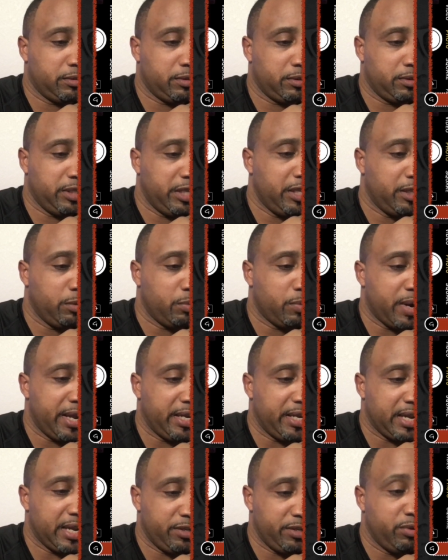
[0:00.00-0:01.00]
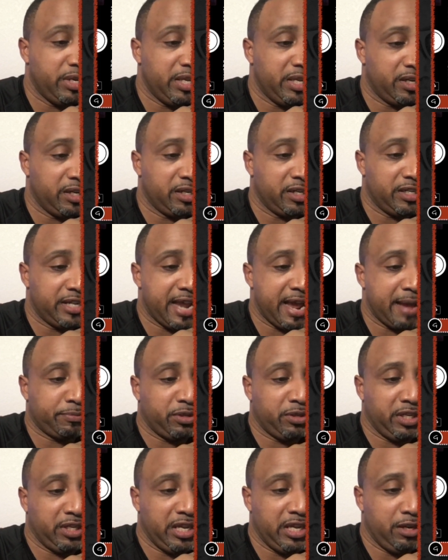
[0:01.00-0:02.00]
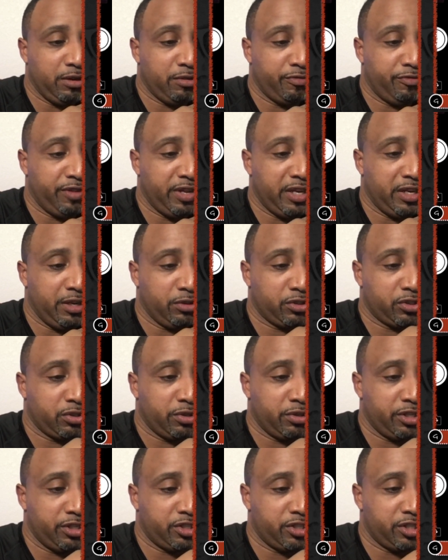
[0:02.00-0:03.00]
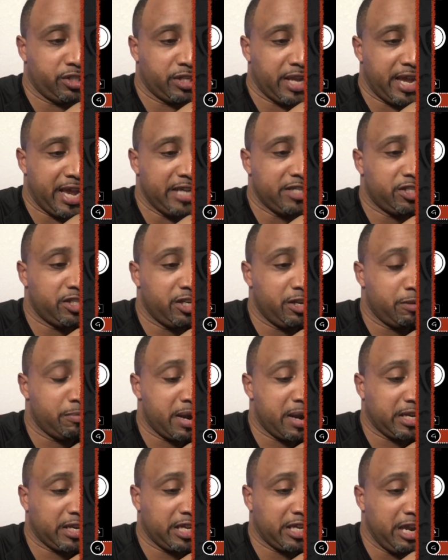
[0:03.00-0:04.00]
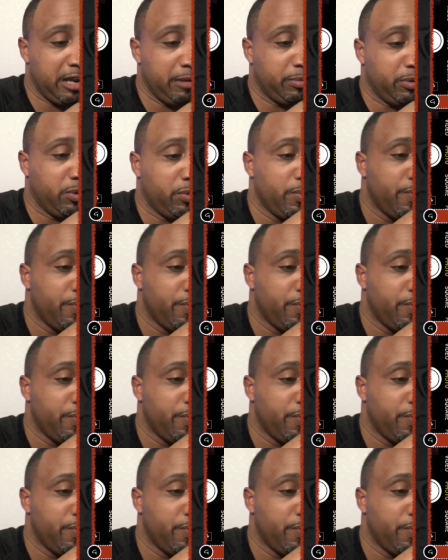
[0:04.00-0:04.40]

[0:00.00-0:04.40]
either way, you need an adapter to get your video. So this is a HDMI cable